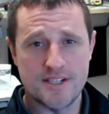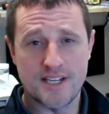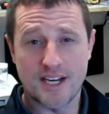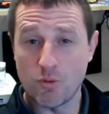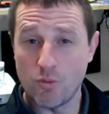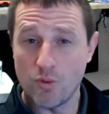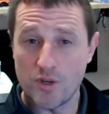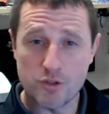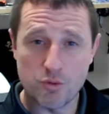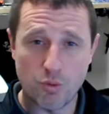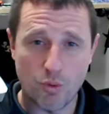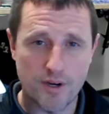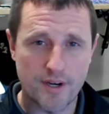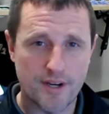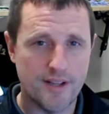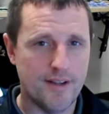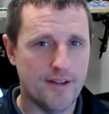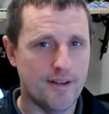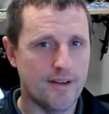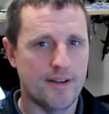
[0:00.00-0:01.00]
Tech
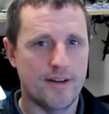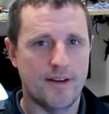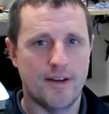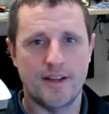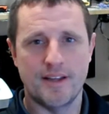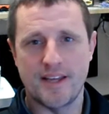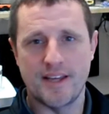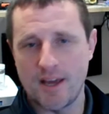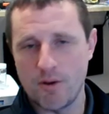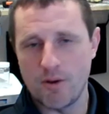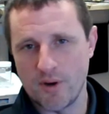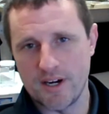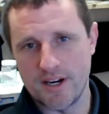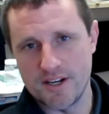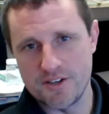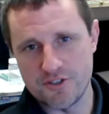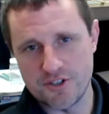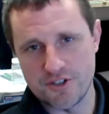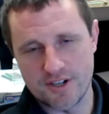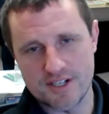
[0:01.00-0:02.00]
120 and Gateway
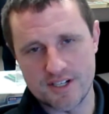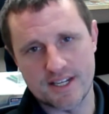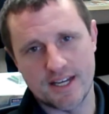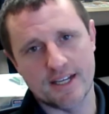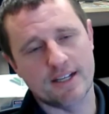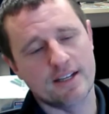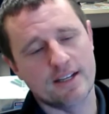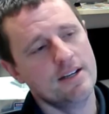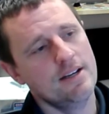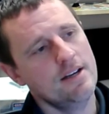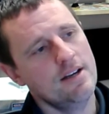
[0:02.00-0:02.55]
to Engineering Tech.